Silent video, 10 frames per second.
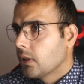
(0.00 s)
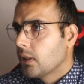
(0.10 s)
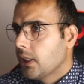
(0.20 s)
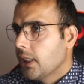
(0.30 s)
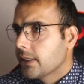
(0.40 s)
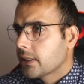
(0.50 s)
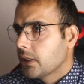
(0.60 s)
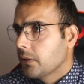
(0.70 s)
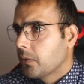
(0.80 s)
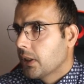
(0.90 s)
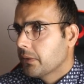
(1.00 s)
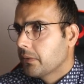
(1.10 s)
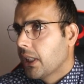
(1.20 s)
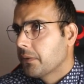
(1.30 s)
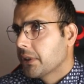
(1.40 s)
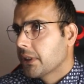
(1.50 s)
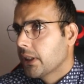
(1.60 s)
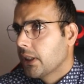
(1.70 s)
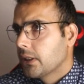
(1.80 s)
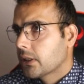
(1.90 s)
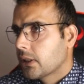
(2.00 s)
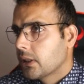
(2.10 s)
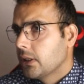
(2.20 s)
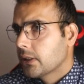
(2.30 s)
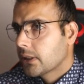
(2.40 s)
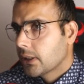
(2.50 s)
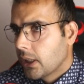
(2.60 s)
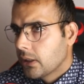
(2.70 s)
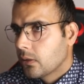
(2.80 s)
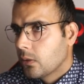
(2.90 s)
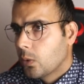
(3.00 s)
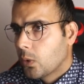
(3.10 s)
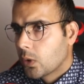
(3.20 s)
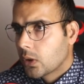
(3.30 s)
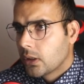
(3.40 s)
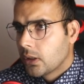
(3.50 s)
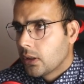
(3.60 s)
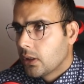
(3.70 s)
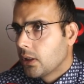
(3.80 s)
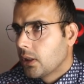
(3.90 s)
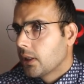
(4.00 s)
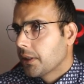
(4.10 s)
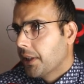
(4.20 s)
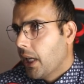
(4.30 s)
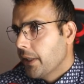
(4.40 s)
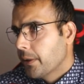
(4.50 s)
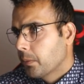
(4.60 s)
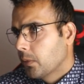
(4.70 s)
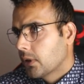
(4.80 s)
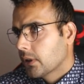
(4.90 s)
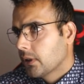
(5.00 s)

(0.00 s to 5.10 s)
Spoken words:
And let's see what we have changed inside our dashboard.